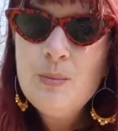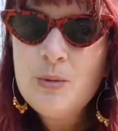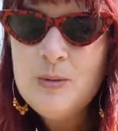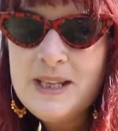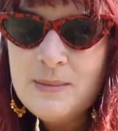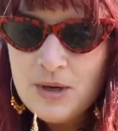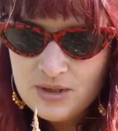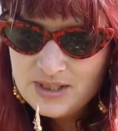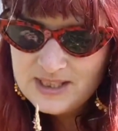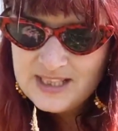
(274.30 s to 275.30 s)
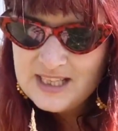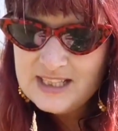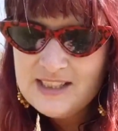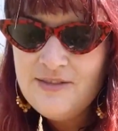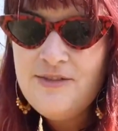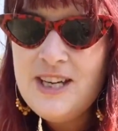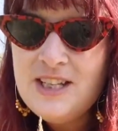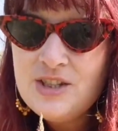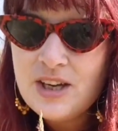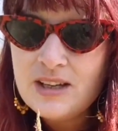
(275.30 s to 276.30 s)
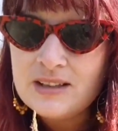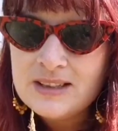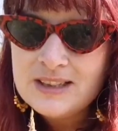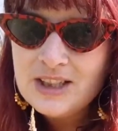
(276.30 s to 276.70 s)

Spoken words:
Probably the most distinctive feature